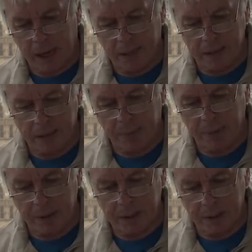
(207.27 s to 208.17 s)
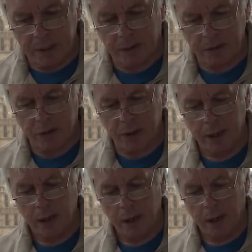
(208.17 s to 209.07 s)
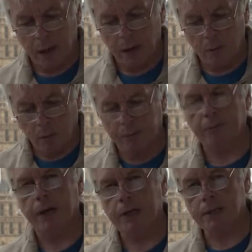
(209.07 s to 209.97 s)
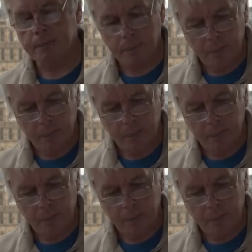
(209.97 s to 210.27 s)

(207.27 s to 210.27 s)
and Deputy Secretary Wolfowitz.